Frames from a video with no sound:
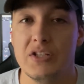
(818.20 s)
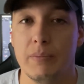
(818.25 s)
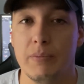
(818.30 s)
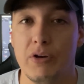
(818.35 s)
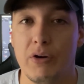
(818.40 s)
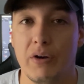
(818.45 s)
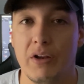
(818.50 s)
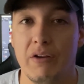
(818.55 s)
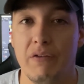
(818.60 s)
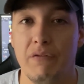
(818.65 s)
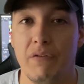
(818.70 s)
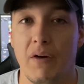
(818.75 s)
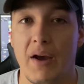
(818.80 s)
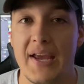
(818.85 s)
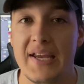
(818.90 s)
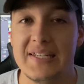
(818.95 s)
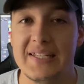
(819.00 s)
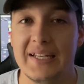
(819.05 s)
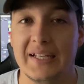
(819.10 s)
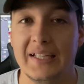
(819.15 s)
good
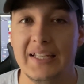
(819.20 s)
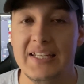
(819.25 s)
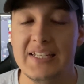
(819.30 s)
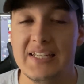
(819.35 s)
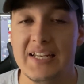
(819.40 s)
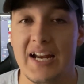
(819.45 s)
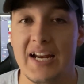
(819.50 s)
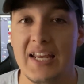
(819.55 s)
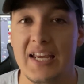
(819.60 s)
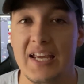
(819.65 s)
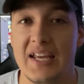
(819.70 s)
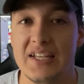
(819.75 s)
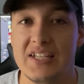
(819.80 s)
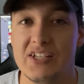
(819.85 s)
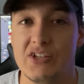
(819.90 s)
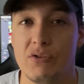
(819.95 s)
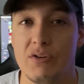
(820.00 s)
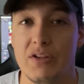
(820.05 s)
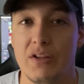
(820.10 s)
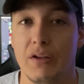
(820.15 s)
advice, at least any
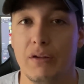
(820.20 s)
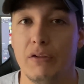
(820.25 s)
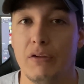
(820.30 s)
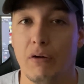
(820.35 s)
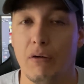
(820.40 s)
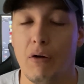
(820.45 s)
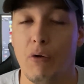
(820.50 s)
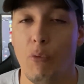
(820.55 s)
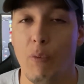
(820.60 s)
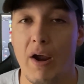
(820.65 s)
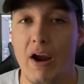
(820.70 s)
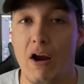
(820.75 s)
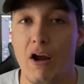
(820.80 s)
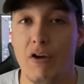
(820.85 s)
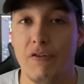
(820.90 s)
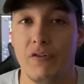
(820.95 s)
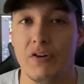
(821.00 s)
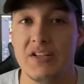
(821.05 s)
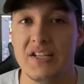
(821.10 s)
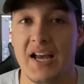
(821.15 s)
history that they're aware
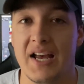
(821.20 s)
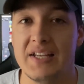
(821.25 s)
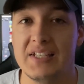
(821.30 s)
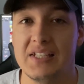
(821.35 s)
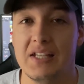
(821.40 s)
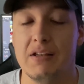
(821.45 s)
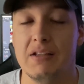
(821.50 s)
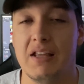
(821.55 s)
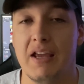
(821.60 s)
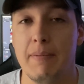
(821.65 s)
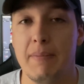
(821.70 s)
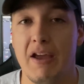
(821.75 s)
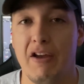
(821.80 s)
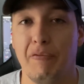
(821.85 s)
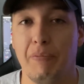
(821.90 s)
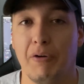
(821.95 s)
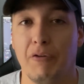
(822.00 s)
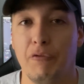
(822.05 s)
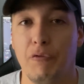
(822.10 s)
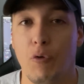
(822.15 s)
of or tests that they may
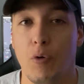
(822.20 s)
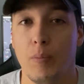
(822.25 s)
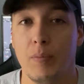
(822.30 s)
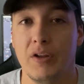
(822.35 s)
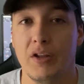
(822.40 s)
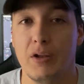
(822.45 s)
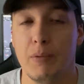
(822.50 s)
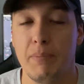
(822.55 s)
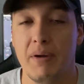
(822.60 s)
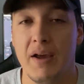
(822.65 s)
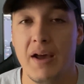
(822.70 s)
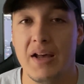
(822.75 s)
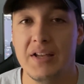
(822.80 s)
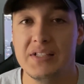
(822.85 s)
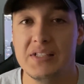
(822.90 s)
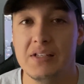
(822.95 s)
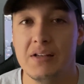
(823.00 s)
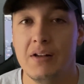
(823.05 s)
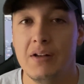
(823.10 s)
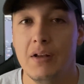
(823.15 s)
have performed in the
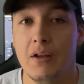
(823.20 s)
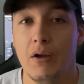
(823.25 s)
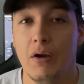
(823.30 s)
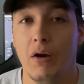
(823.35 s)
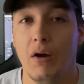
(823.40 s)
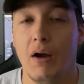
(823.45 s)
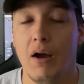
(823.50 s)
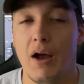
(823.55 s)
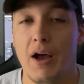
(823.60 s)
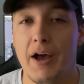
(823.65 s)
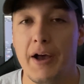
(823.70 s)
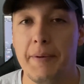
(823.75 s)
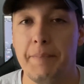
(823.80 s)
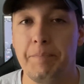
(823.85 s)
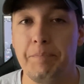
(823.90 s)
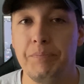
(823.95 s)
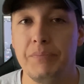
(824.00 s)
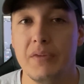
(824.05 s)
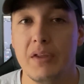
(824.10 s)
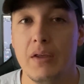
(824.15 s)
past.
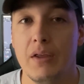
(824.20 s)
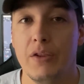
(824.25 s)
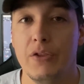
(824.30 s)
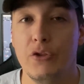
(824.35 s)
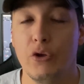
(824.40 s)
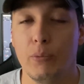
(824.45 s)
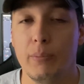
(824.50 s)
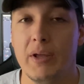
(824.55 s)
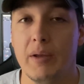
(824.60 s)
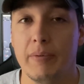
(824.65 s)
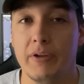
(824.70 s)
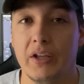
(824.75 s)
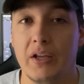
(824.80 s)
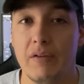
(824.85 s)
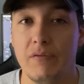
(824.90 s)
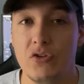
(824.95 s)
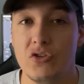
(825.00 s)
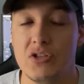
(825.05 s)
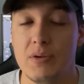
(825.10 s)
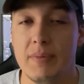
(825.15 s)
They'll be able to
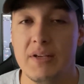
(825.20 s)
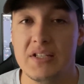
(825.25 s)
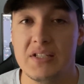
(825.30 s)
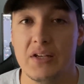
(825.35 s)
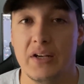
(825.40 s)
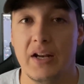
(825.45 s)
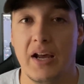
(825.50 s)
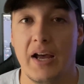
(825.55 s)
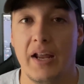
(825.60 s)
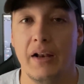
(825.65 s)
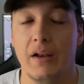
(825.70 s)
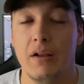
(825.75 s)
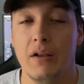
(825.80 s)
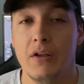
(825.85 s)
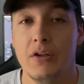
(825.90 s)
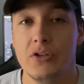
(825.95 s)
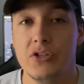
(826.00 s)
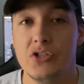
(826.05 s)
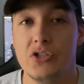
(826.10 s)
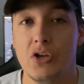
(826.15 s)
give you some insight on.
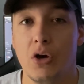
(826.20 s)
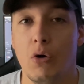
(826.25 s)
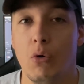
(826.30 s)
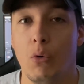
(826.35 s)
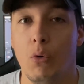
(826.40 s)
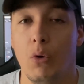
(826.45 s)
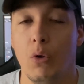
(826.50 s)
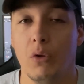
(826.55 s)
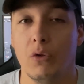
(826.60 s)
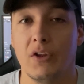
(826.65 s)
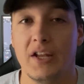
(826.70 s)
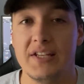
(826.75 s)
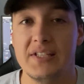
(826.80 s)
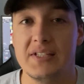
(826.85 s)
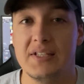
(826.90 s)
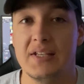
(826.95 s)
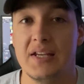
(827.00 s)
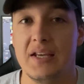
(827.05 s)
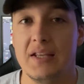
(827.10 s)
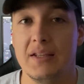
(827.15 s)
So let's
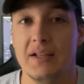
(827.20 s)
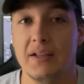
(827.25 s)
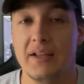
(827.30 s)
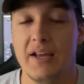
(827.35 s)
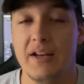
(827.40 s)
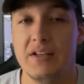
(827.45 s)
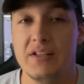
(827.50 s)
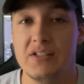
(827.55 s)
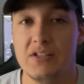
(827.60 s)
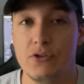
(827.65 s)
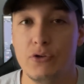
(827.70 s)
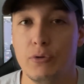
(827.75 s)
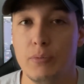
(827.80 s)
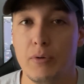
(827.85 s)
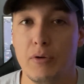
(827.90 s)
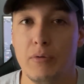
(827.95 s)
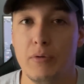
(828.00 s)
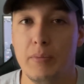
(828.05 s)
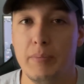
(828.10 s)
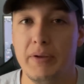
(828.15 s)
say the land is
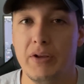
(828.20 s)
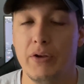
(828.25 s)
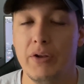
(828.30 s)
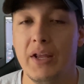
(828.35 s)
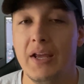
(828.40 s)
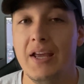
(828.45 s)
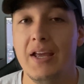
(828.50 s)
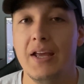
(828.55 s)
suitable to build.